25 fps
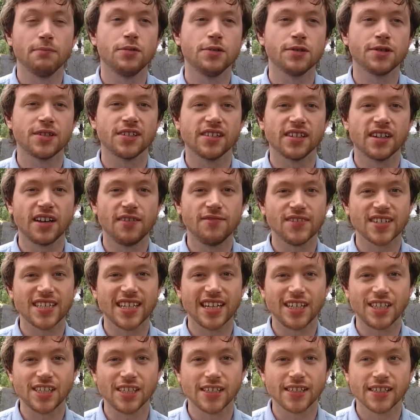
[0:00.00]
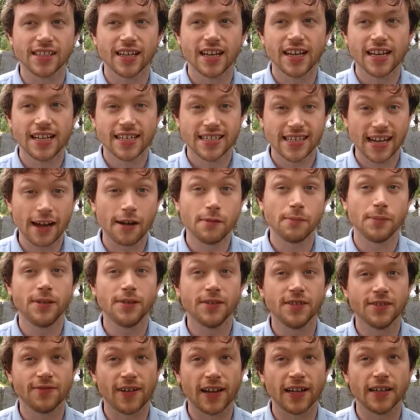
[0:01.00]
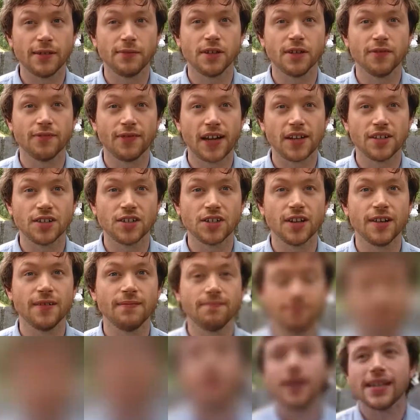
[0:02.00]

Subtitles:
important conversations to help you develop your venture.